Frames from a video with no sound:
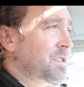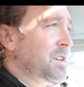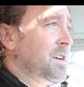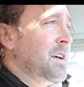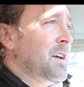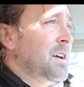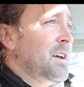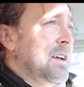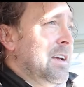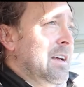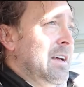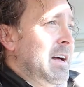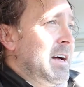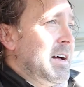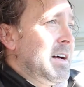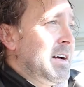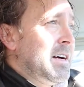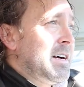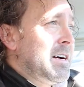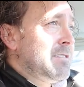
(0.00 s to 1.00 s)

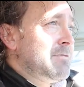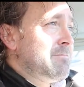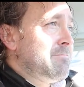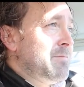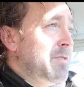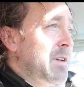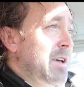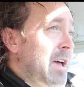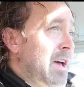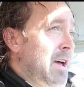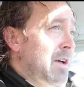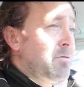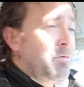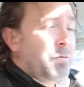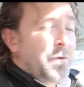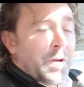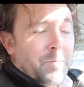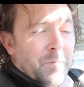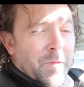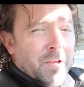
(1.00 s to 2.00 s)
and
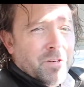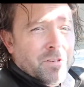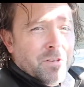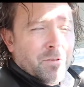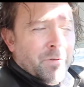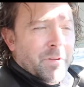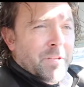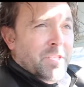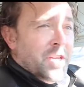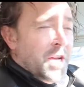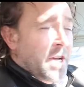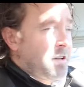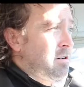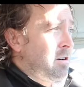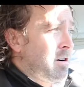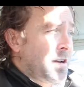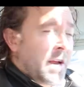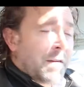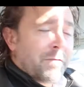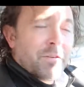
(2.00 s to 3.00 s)
we make sure we check
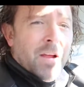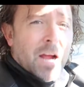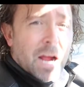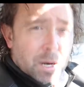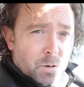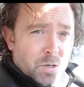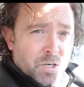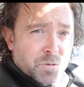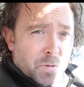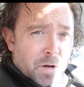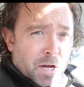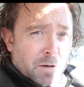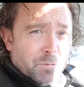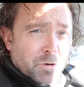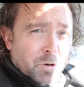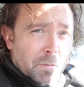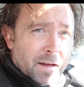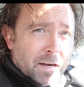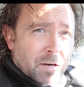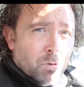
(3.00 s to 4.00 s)
on every Irish pub
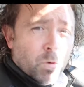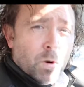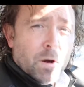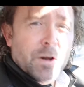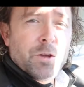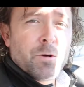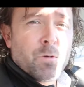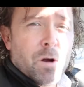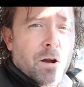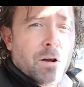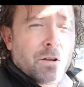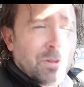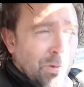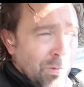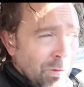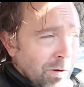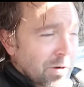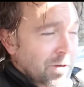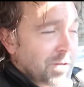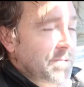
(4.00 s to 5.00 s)
no matter where you are in the
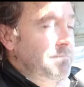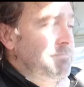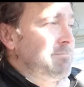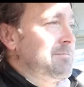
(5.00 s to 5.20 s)
world.